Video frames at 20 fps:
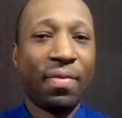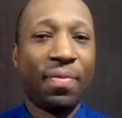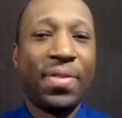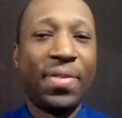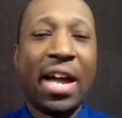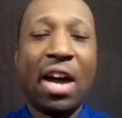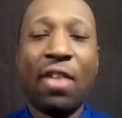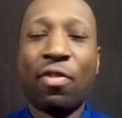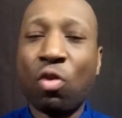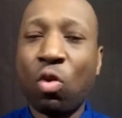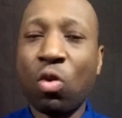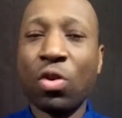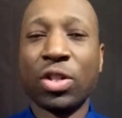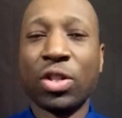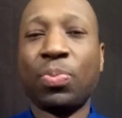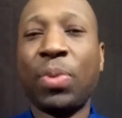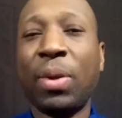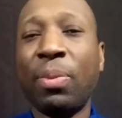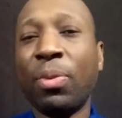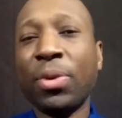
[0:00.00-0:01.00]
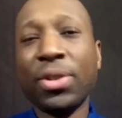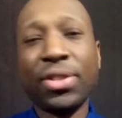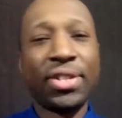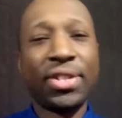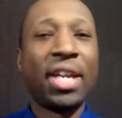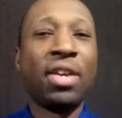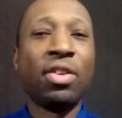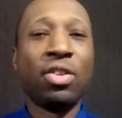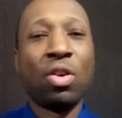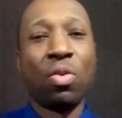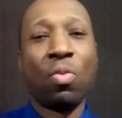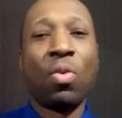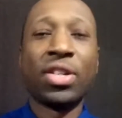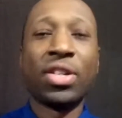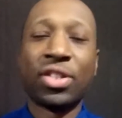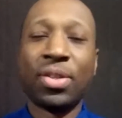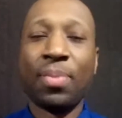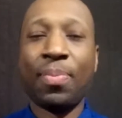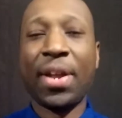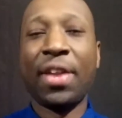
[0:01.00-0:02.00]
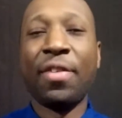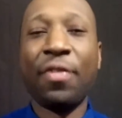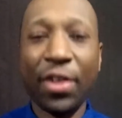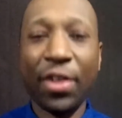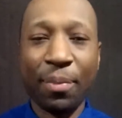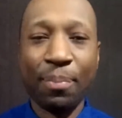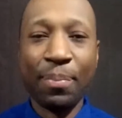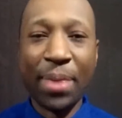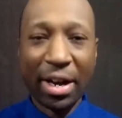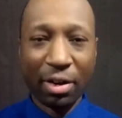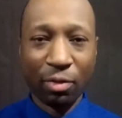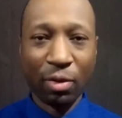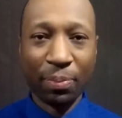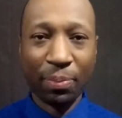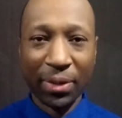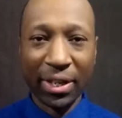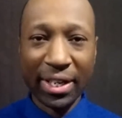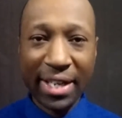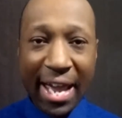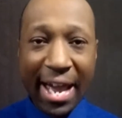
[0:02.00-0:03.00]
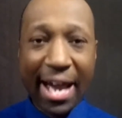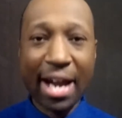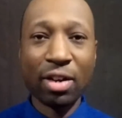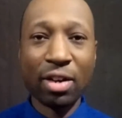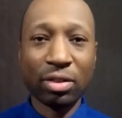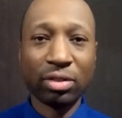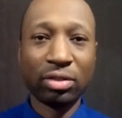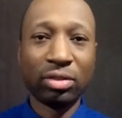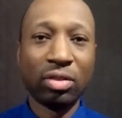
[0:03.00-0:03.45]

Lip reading: Now, of course, people would say, what's the benefit of bankrupting now?